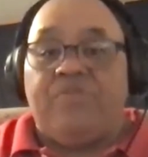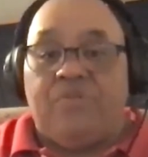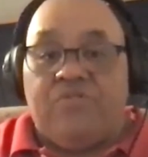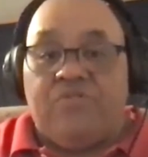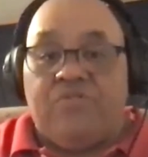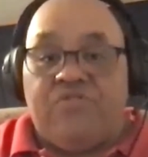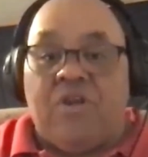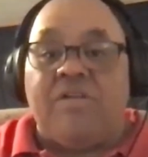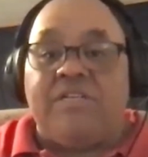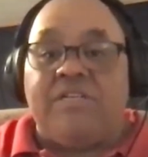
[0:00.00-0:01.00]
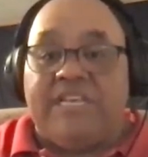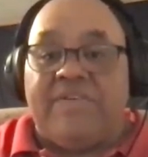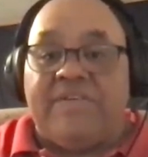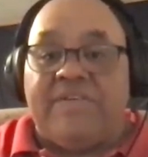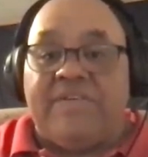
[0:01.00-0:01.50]
So start
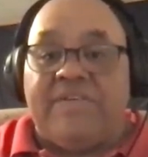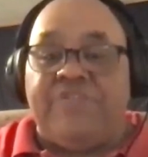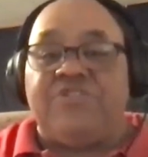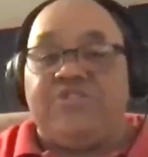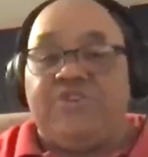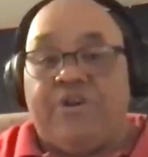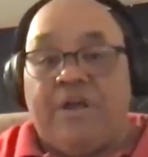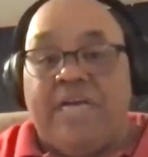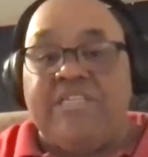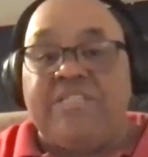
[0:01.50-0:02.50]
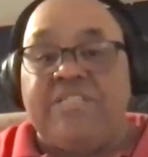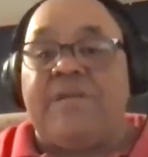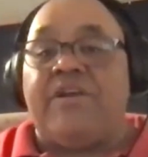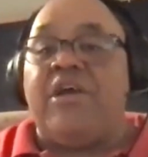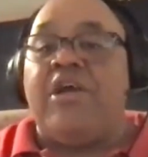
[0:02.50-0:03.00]
giving speeches, do your
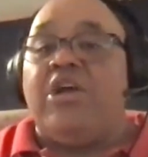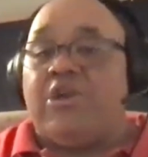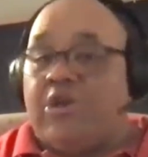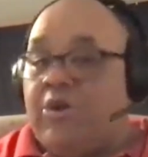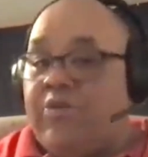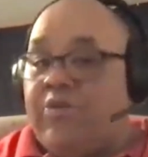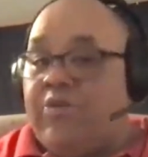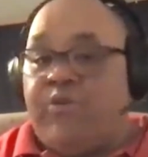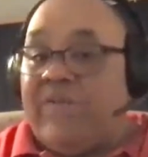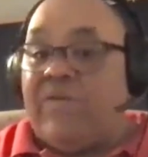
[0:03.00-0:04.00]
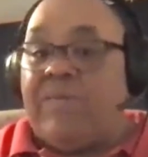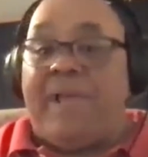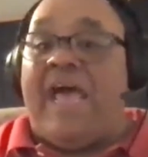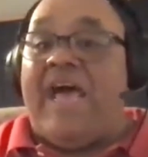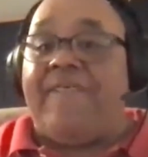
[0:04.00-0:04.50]
icebreaker, go through whatever
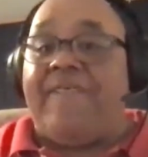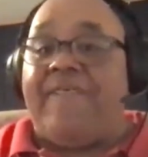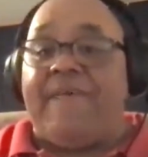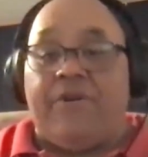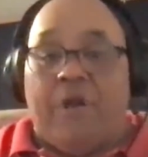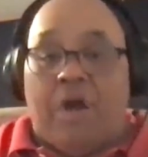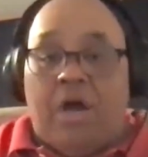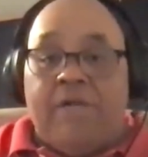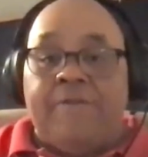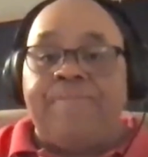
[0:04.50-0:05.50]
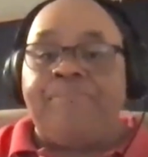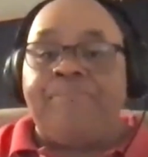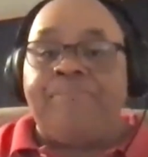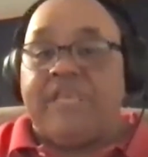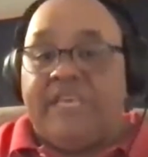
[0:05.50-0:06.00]
path that you're on,
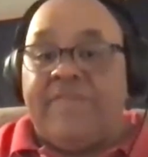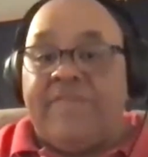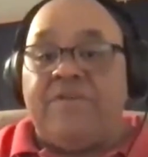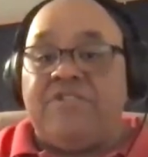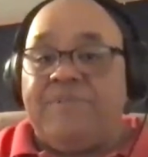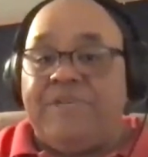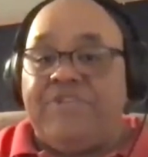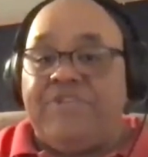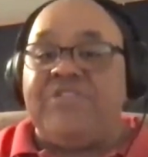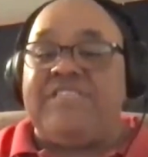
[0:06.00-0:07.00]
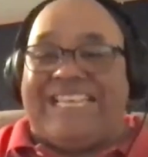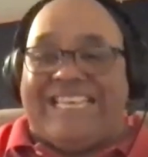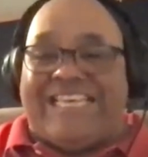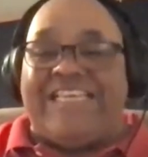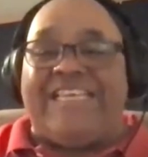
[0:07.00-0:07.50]
give those speeches,
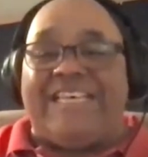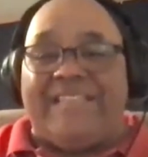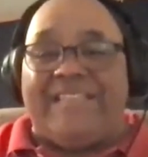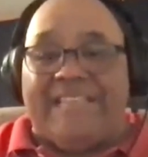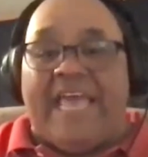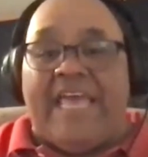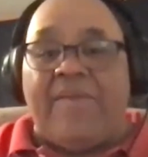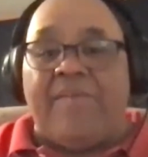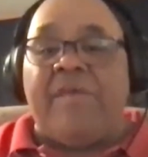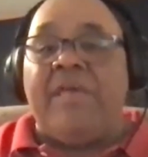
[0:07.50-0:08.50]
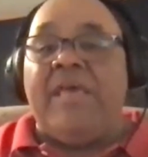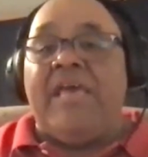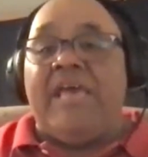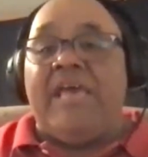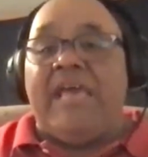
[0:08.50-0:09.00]
get in the game
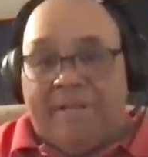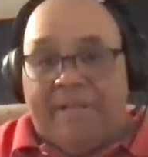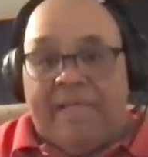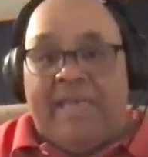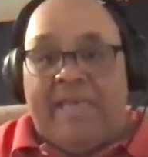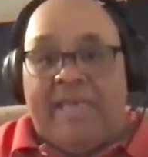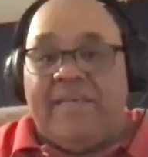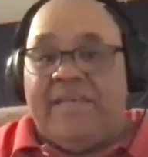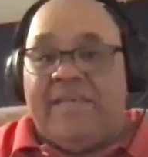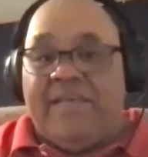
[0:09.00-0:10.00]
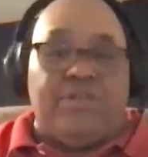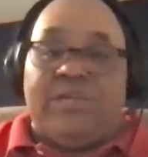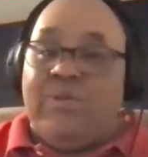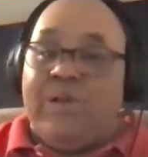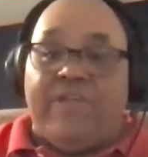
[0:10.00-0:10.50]
and play. That's
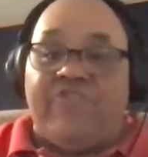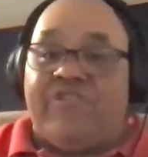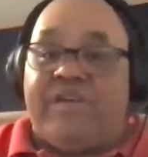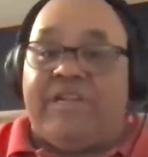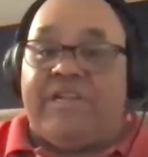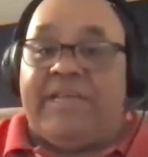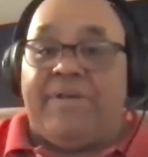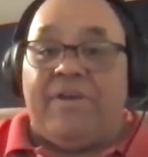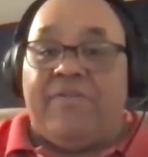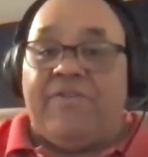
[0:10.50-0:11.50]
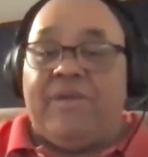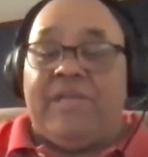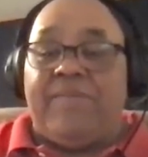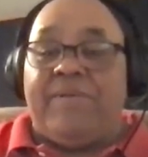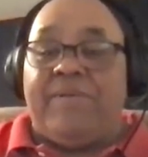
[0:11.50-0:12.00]
the only way that you're going to get better. If you
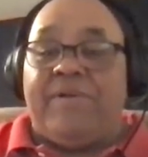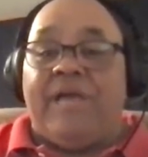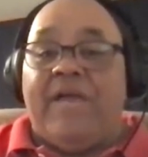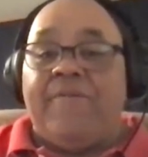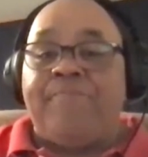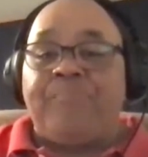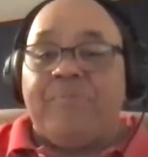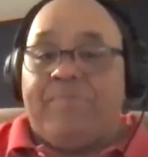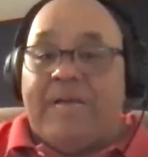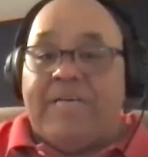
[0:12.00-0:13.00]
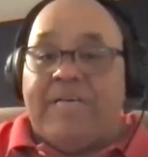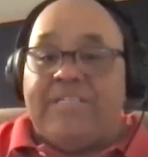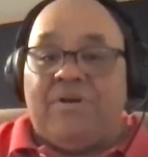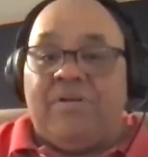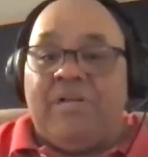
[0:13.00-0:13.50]
want to get better at
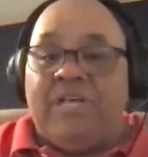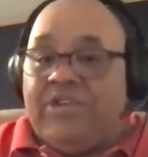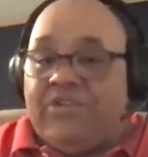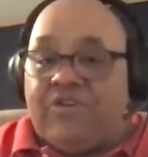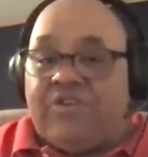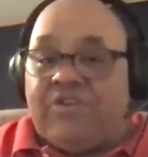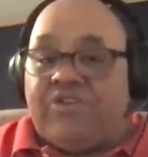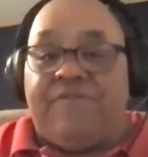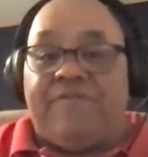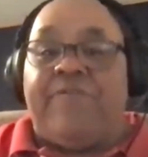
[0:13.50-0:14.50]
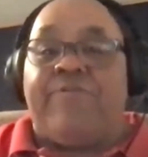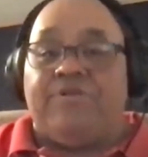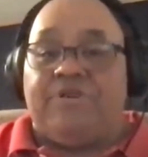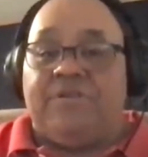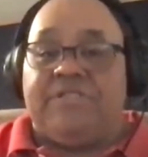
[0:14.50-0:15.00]
Basketball, you start shooting free
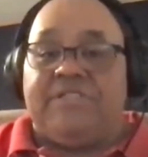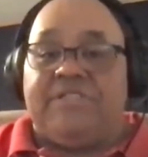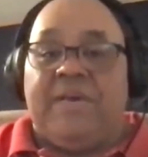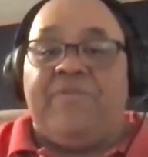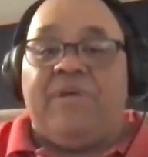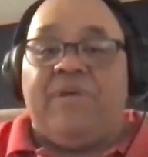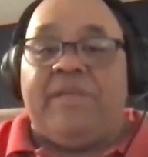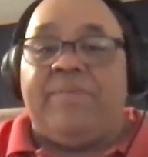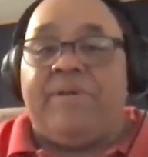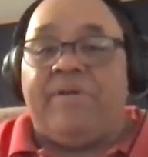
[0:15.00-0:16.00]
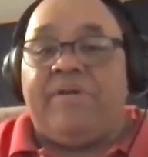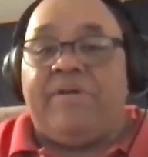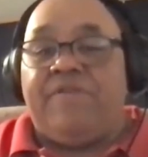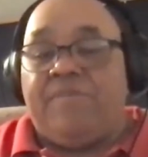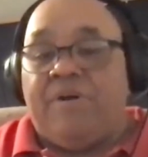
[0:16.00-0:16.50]
throws all the time. If you want to get
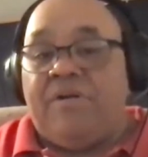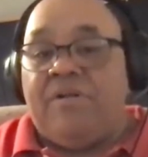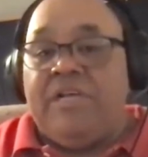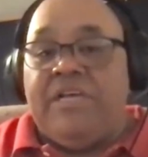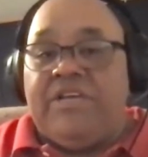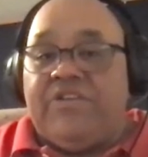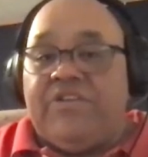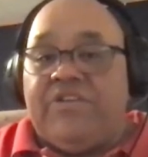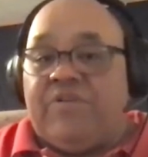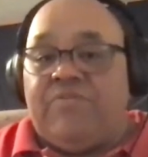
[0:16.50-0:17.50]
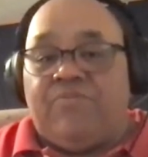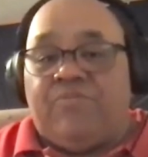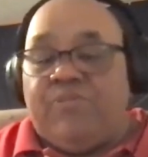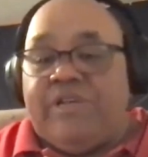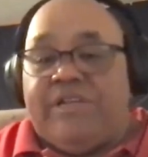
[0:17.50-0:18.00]
better at football, you start
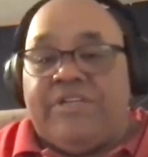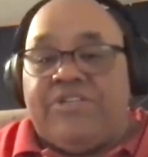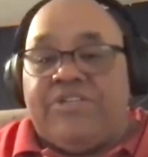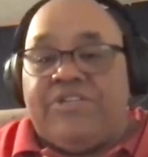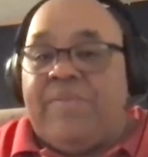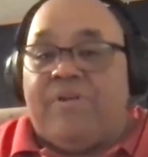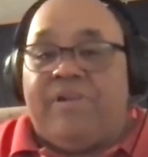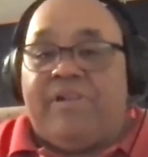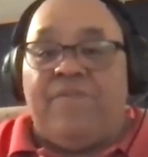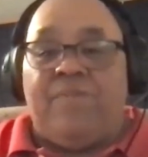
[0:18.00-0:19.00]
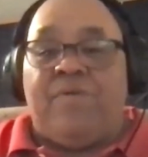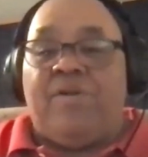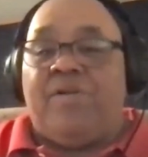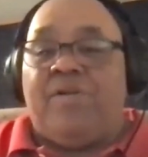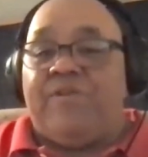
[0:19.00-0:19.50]
getting in shape, running the
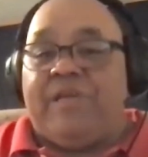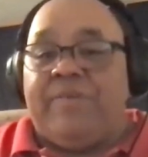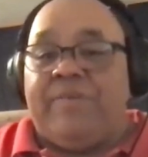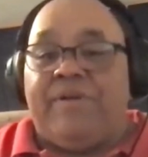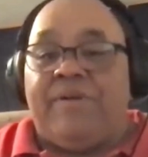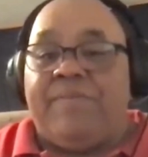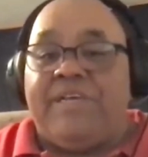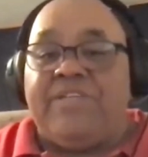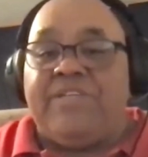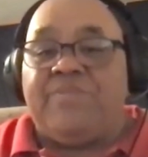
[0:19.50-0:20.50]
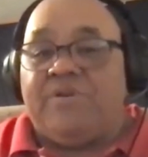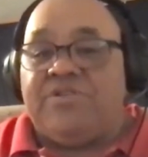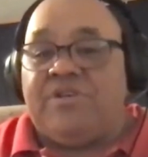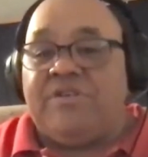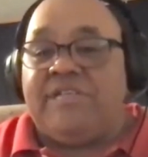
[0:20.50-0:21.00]
football. If you want to get better at baseball,
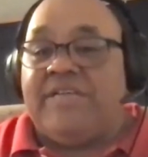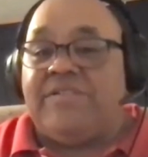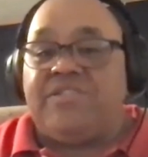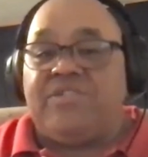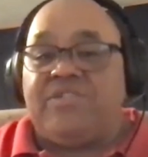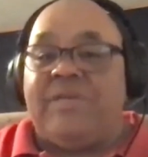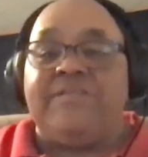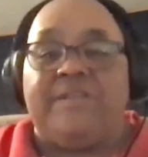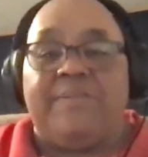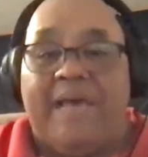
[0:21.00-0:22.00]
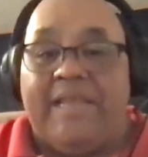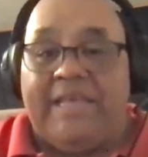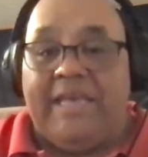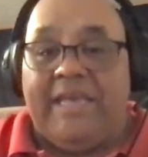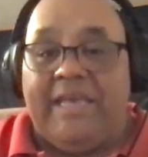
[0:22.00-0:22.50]
you start taking swings at the
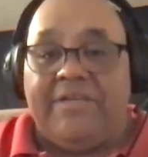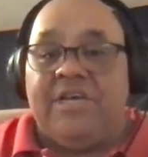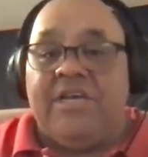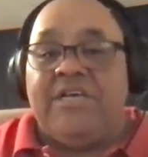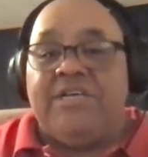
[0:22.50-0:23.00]
batting cage.